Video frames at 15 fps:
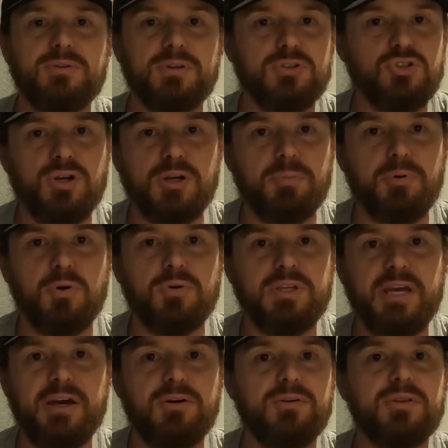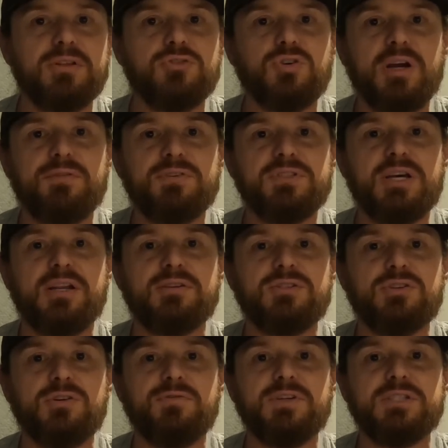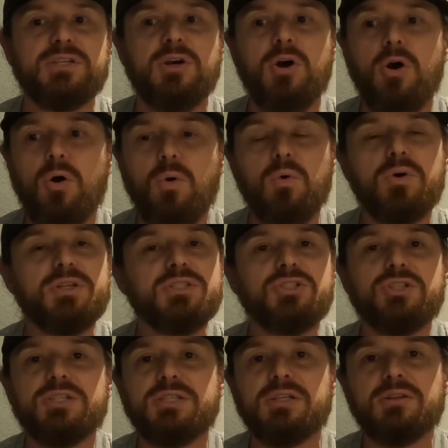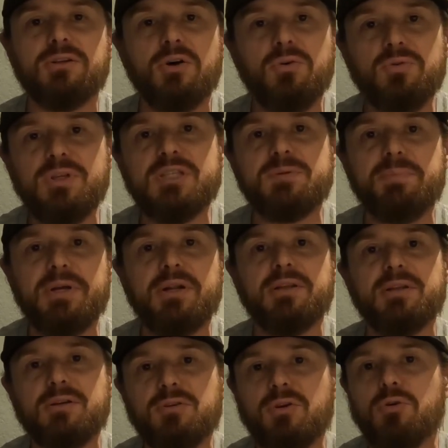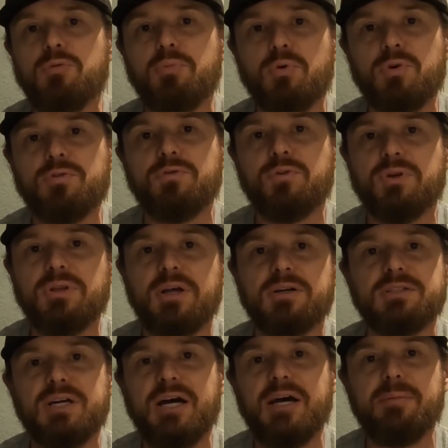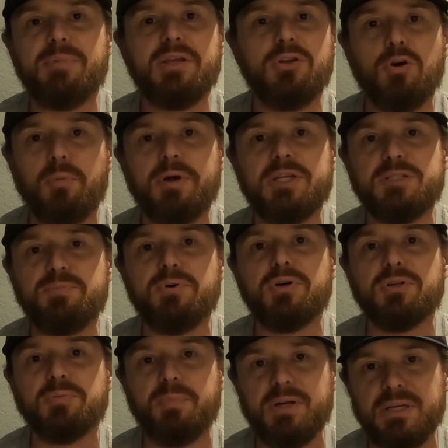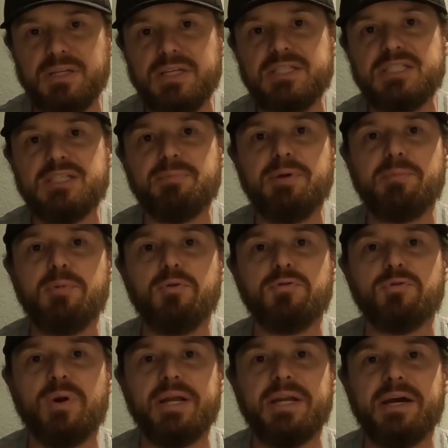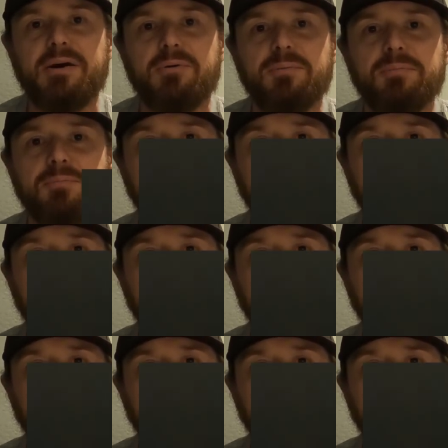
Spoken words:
the truck broke down or the driver's out of service, or it's just a load that's been on their load board for a long time that nobody's booked, but it needs to be moved right now.